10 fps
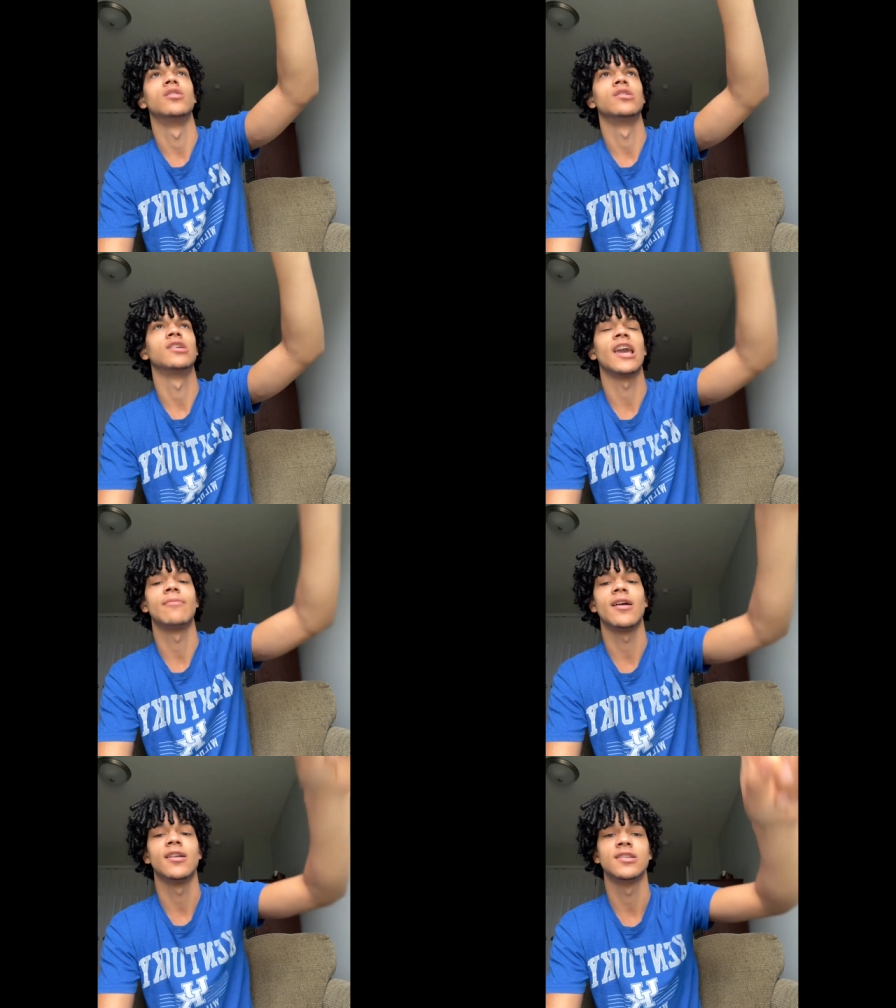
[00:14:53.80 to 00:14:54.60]

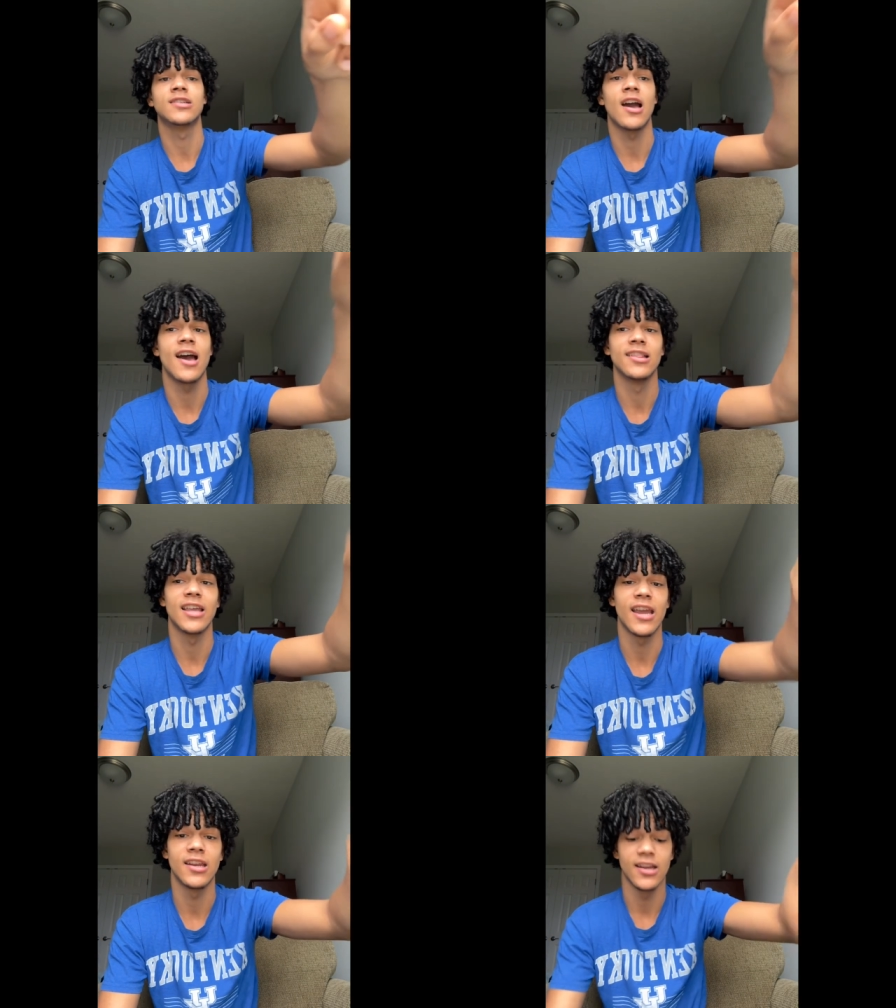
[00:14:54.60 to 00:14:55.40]
came out of the sky,
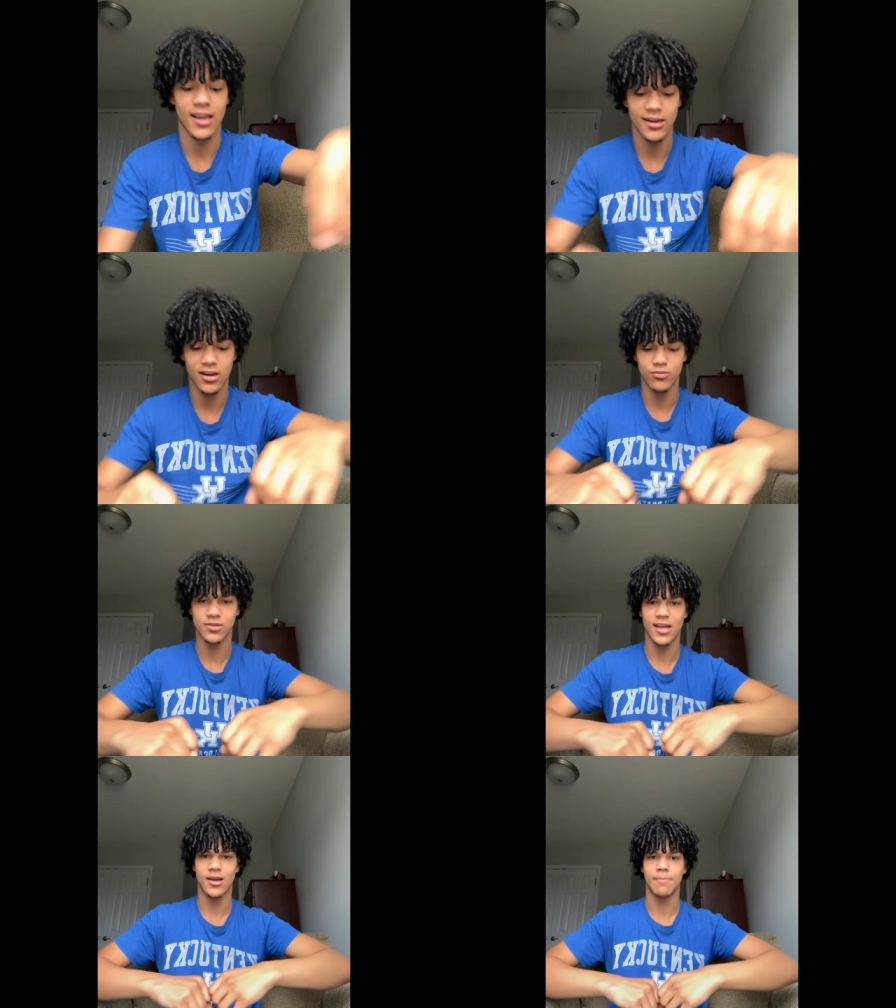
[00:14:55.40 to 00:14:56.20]
landed, and then it
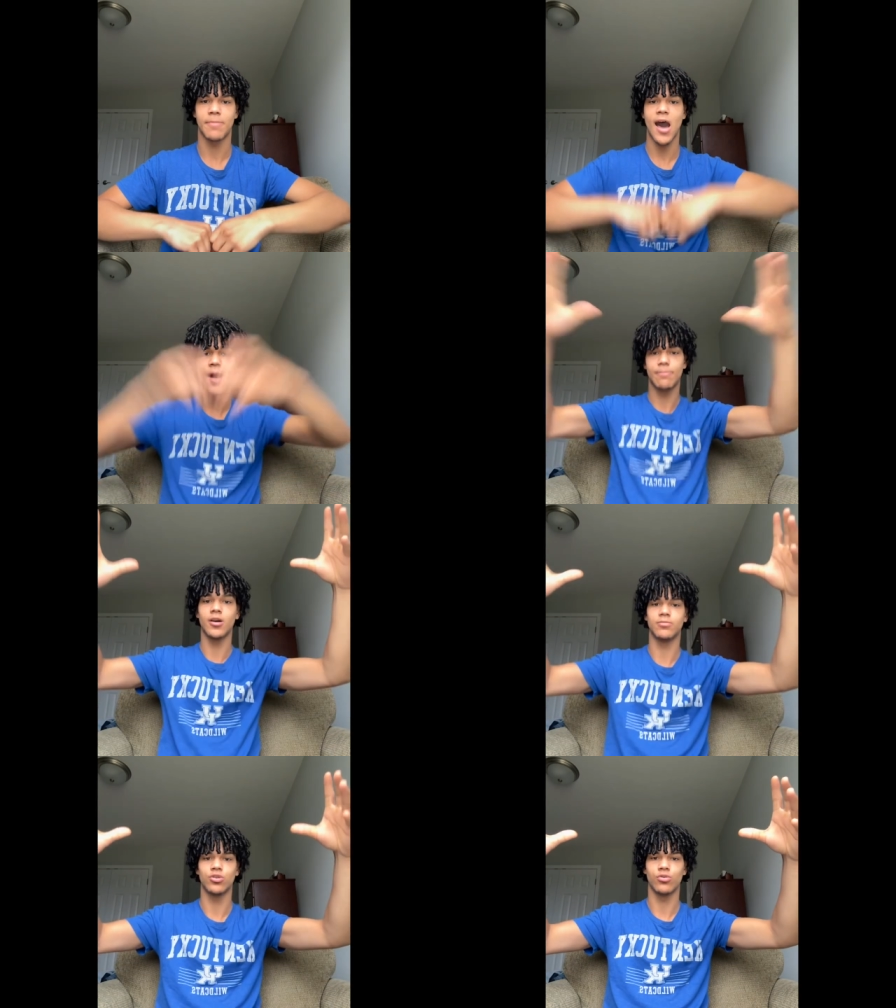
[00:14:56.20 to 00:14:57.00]
was like a
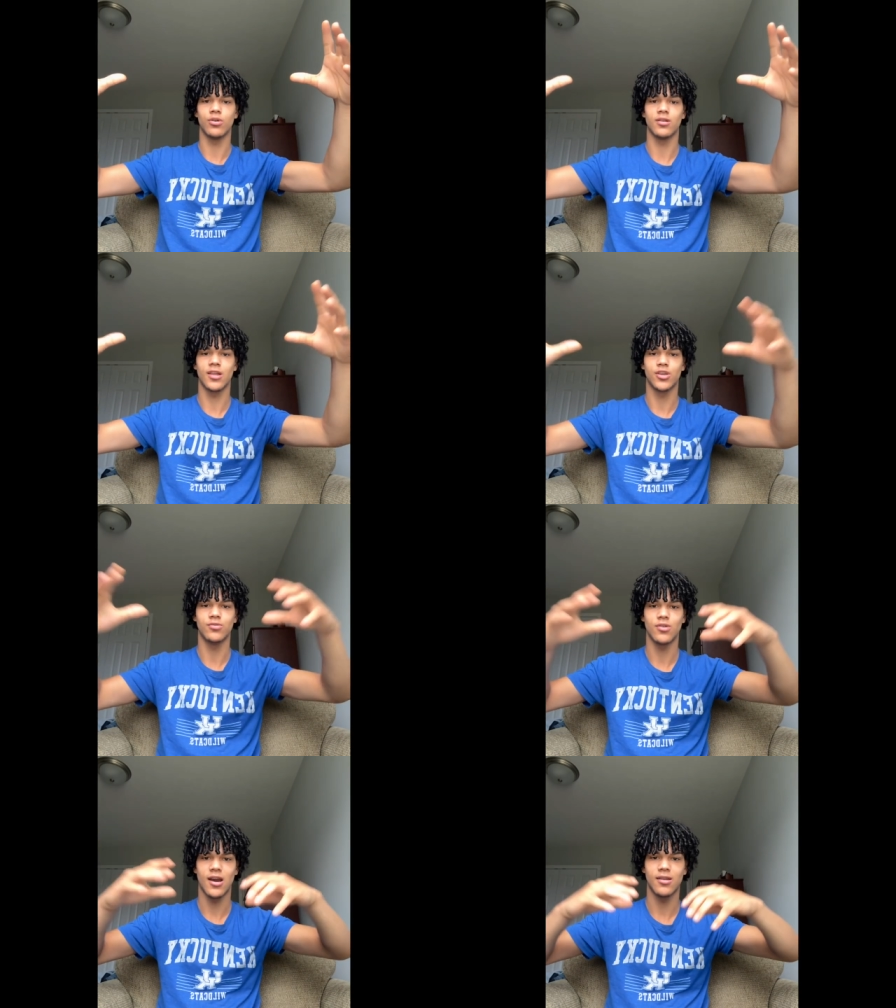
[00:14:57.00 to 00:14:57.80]
pop-up toy. Like, you
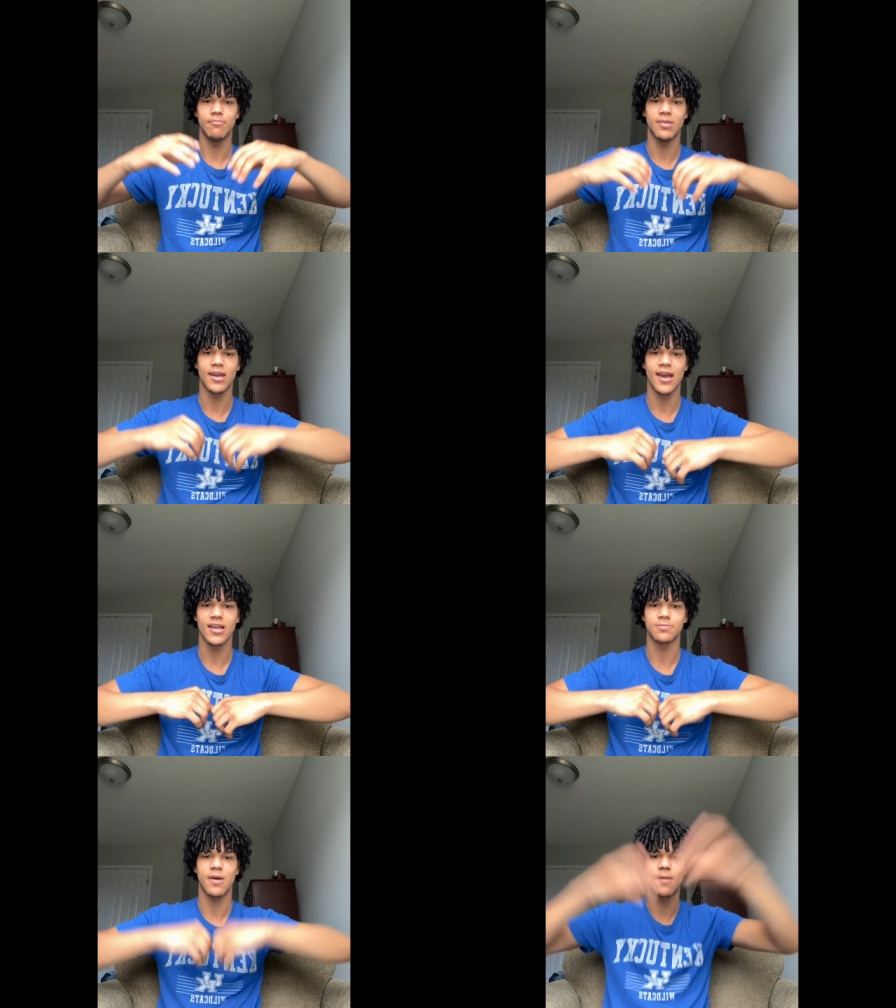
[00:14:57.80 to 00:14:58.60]
know how them big
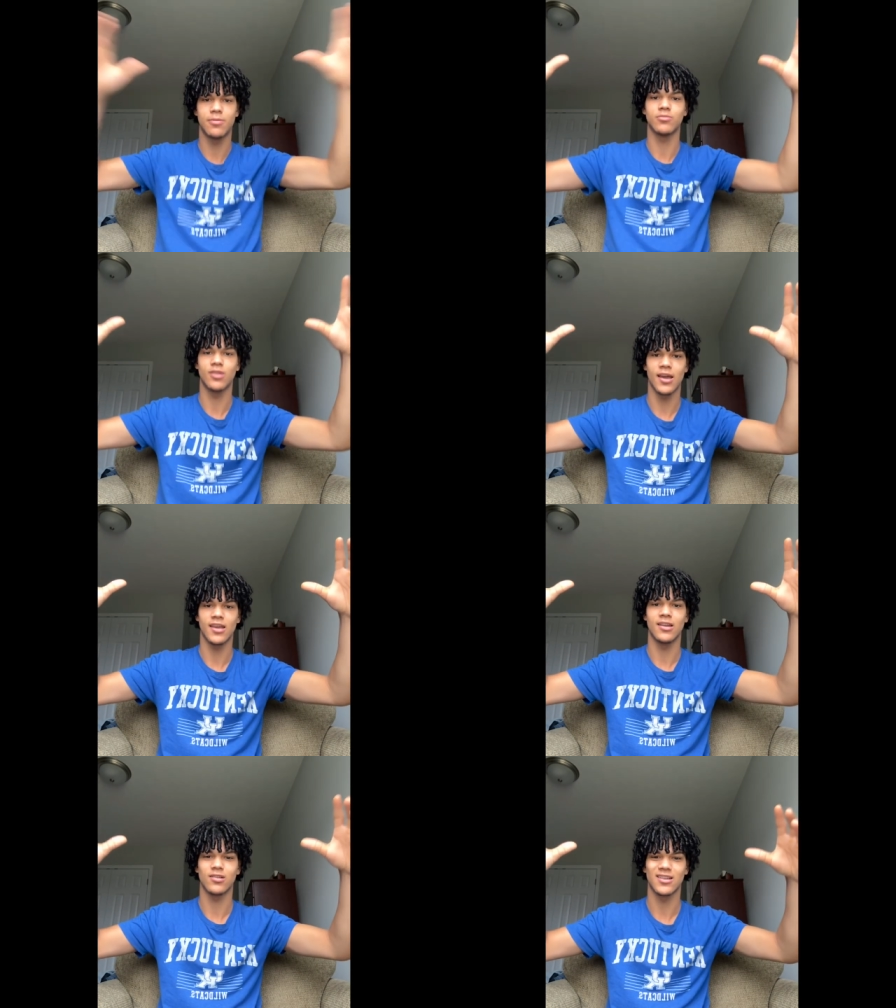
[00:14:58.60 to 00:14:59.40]
ass pop-ups,
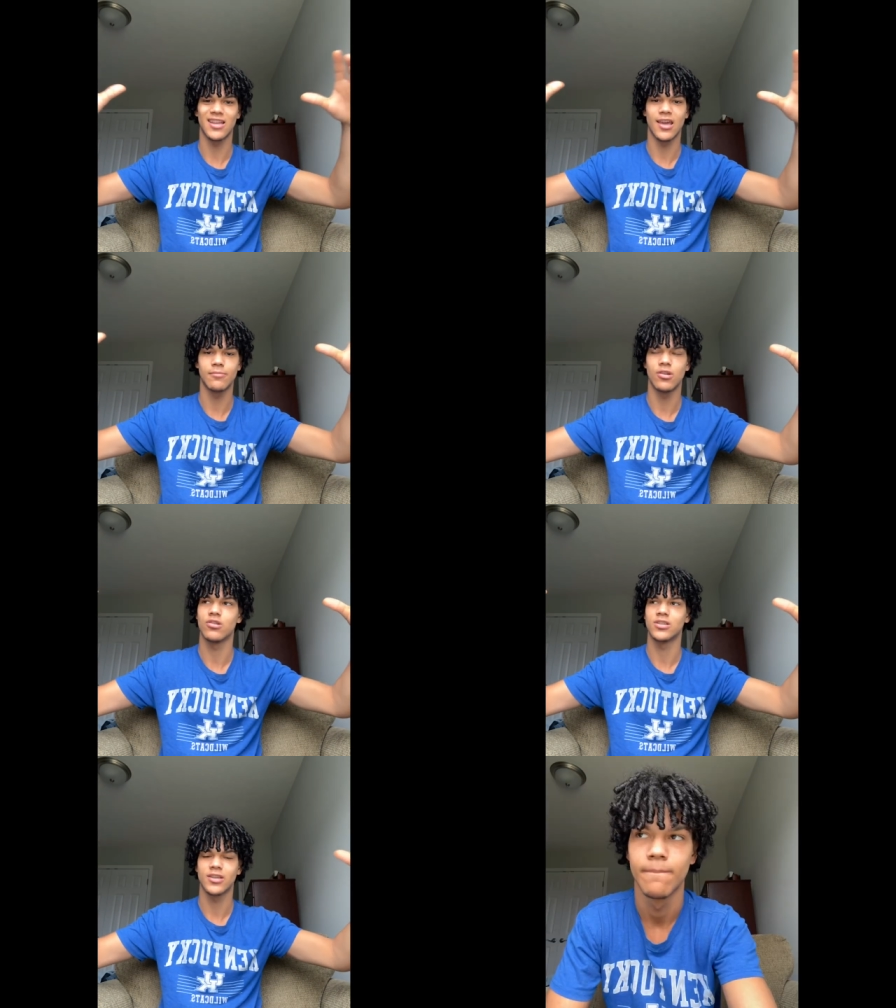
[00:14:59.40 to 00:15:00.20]
like it'll damn
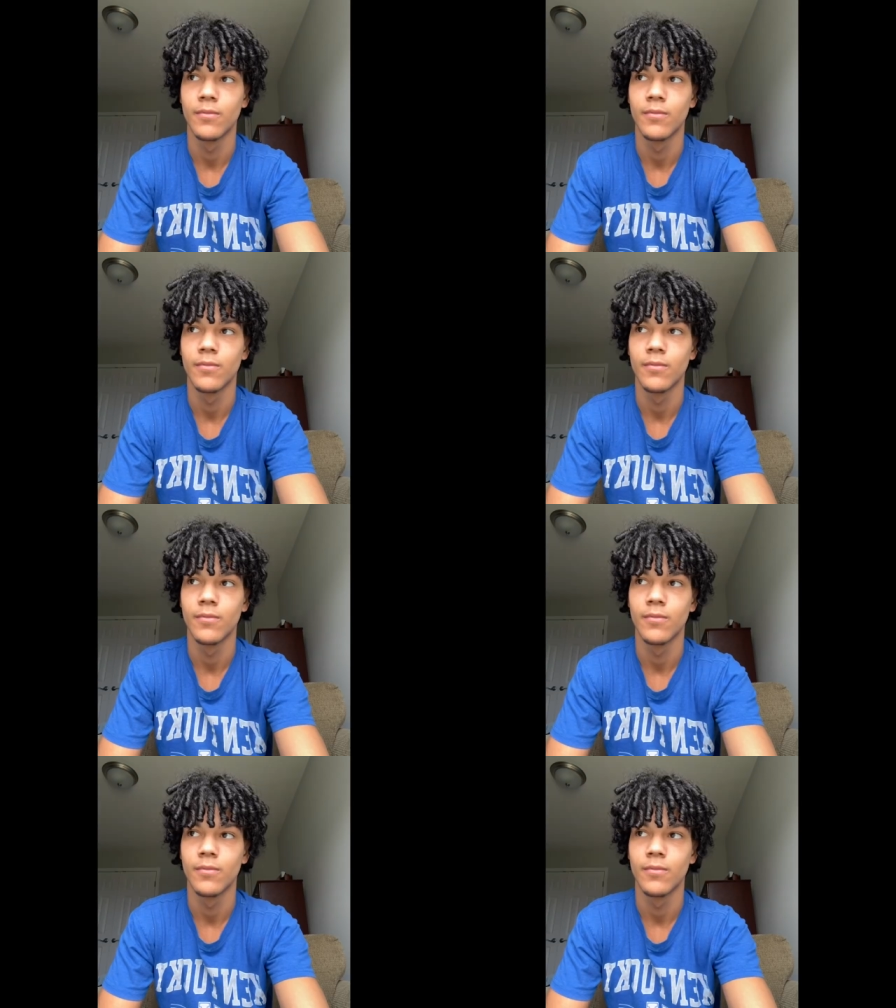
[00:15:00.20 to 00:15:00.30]
near scare.